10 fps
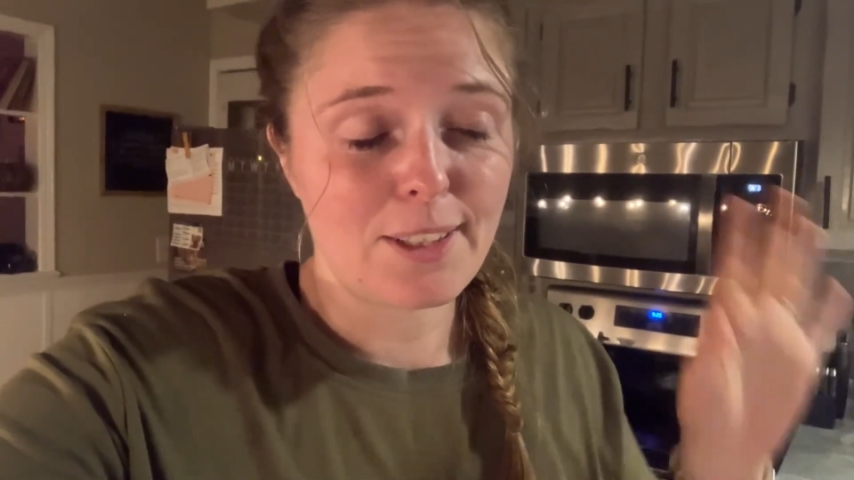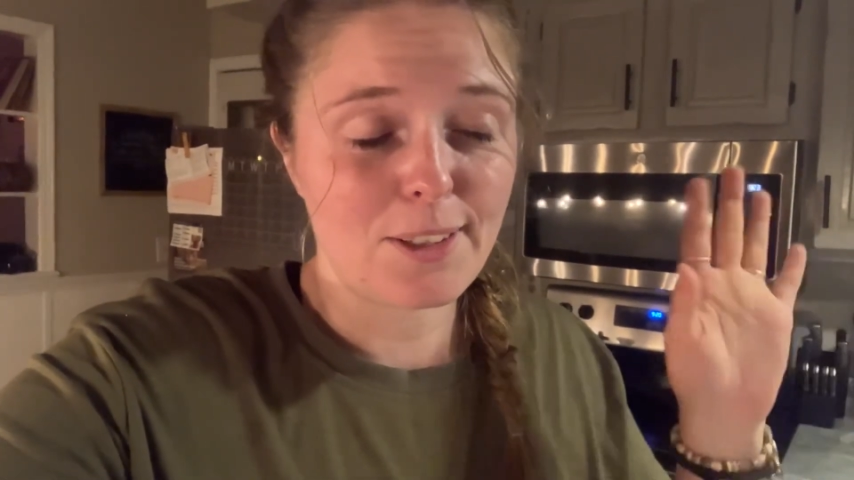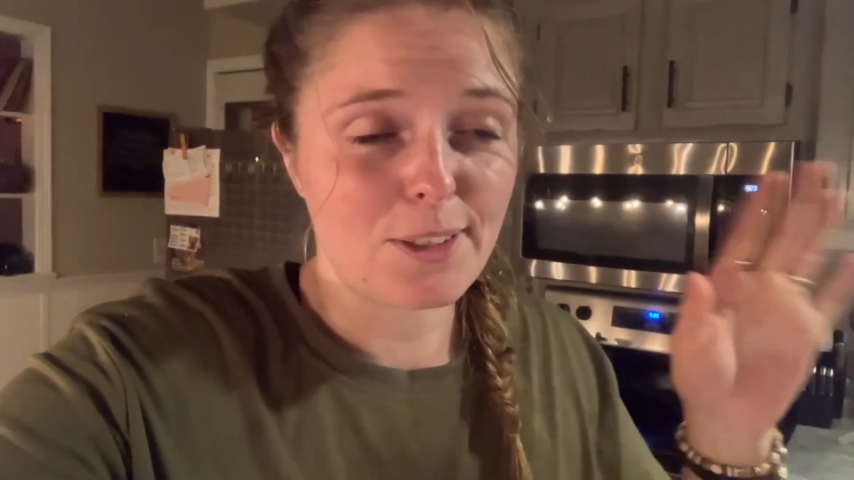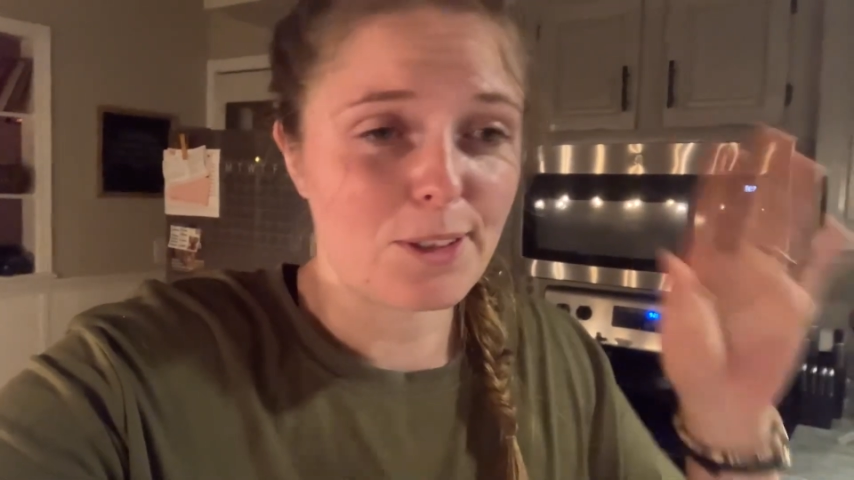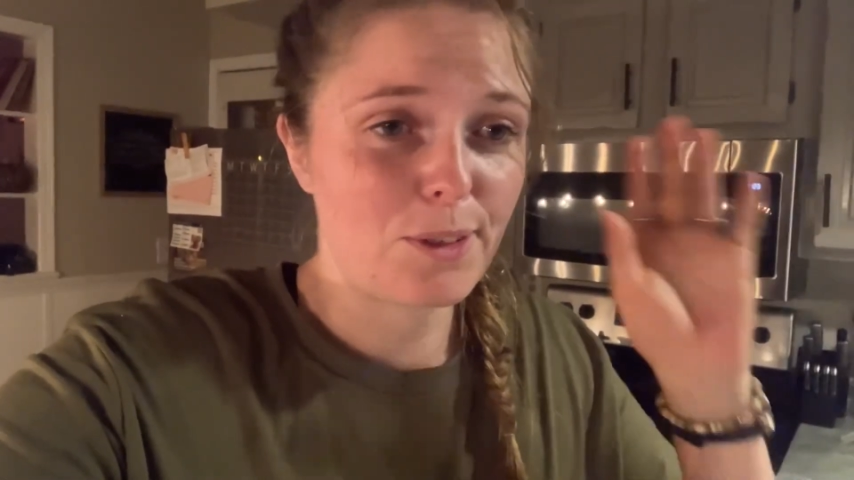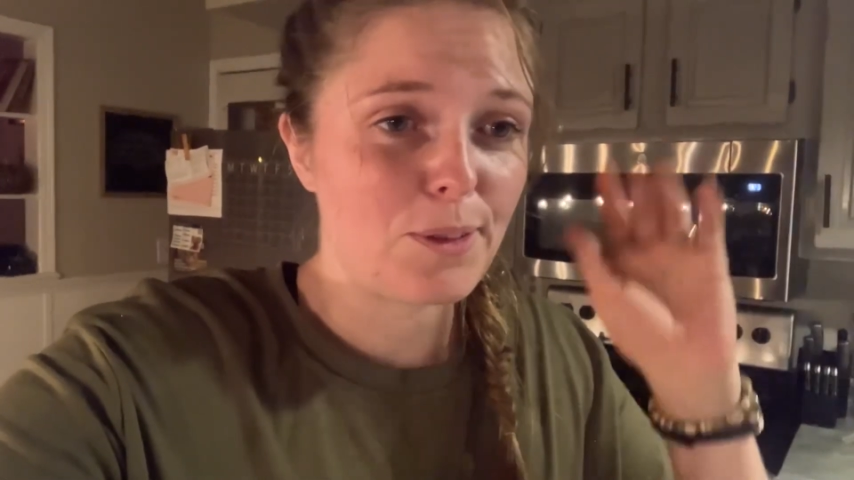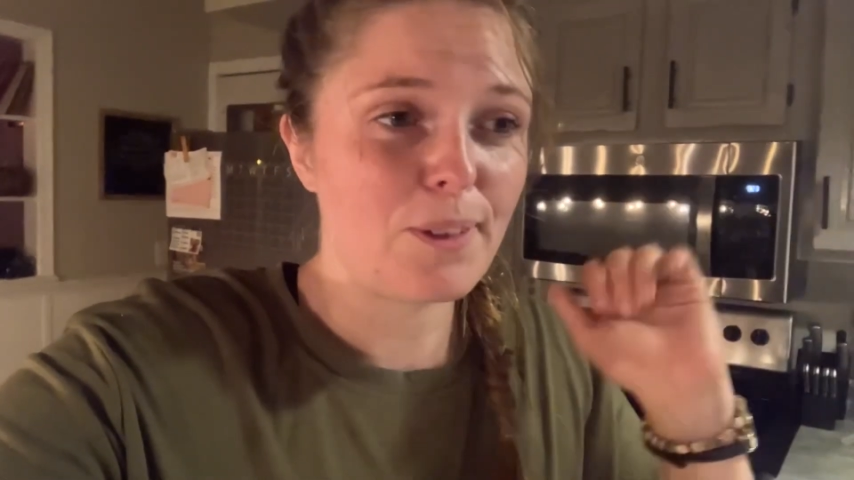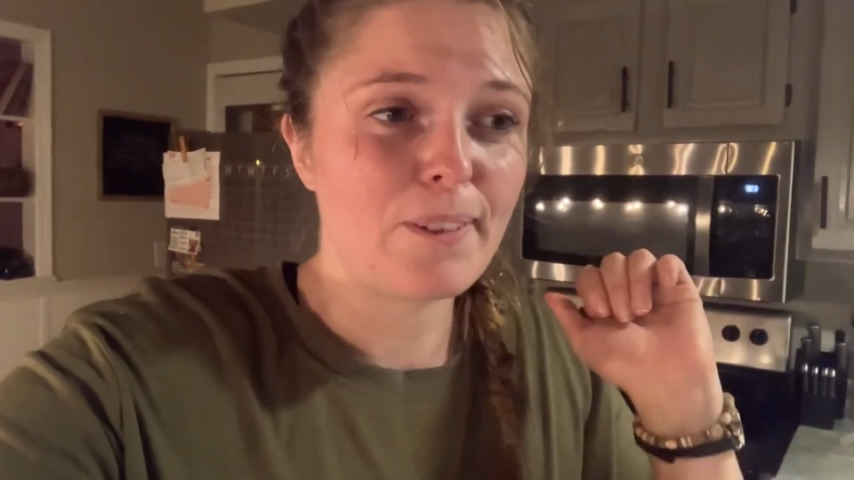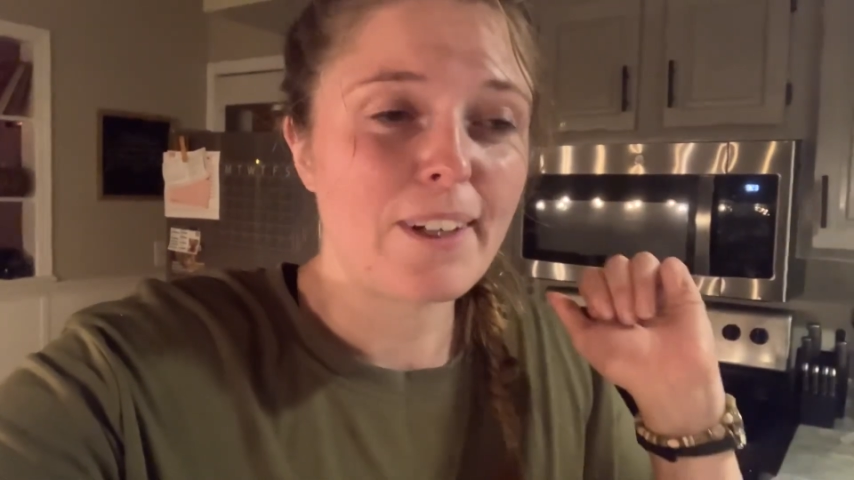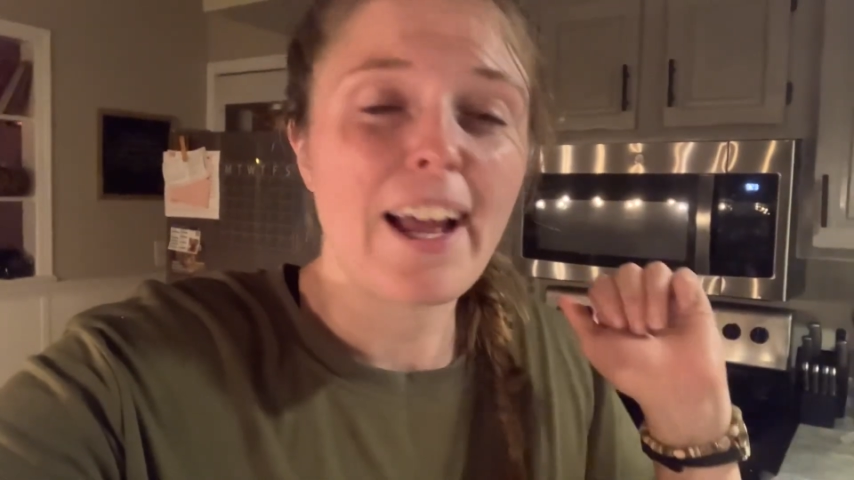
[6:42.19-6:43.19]
So
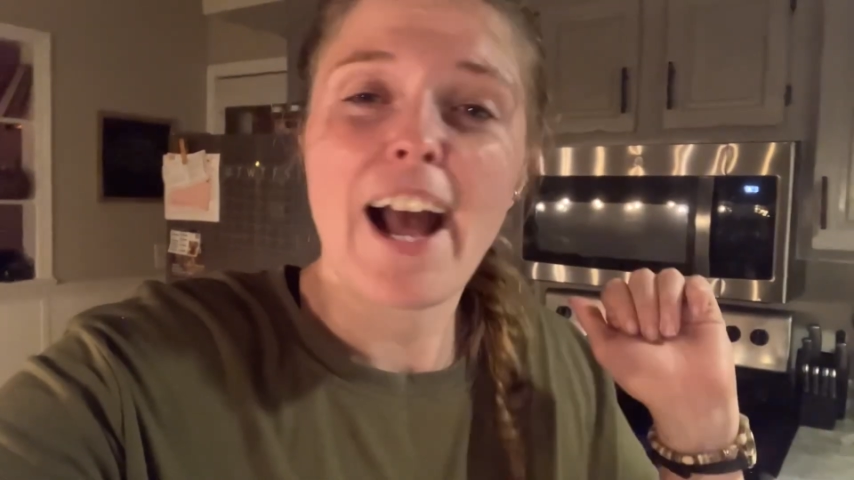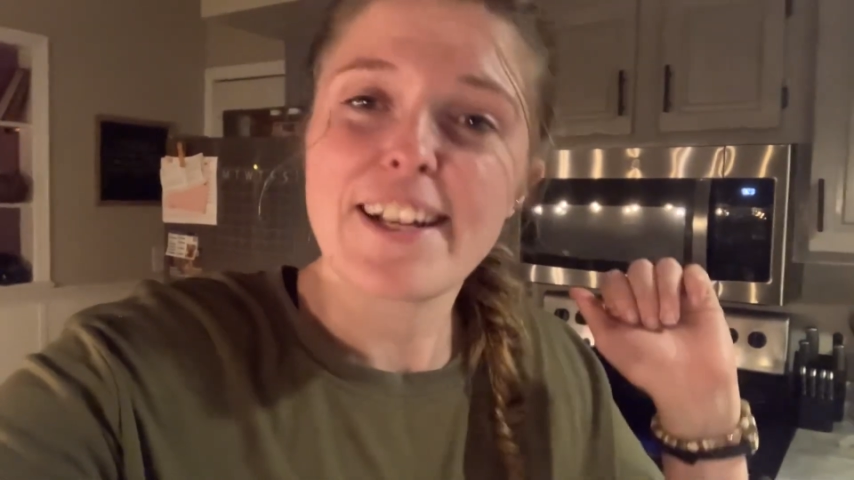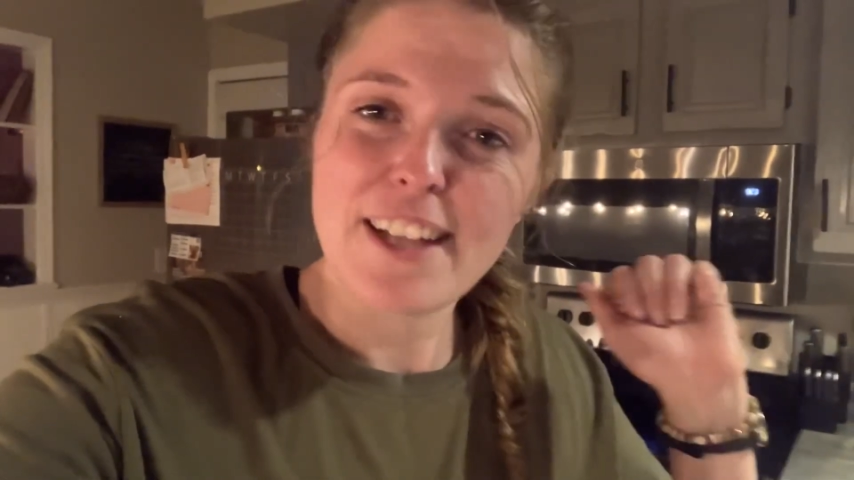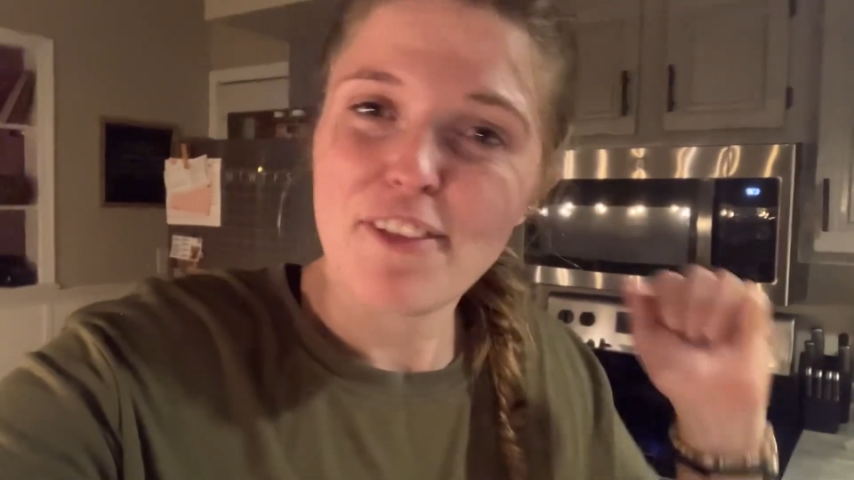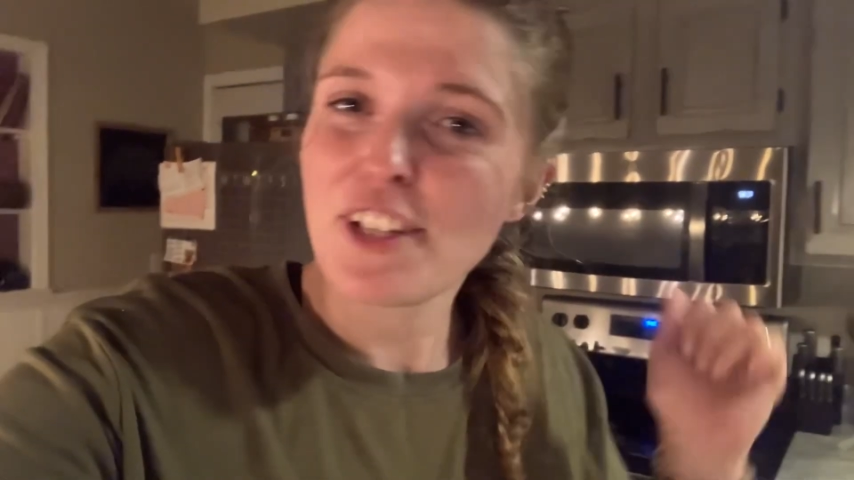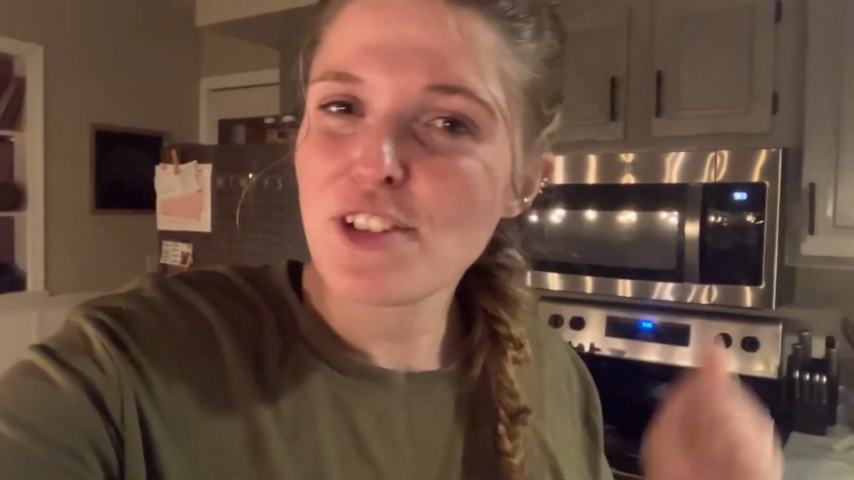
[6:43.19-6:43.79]
definitely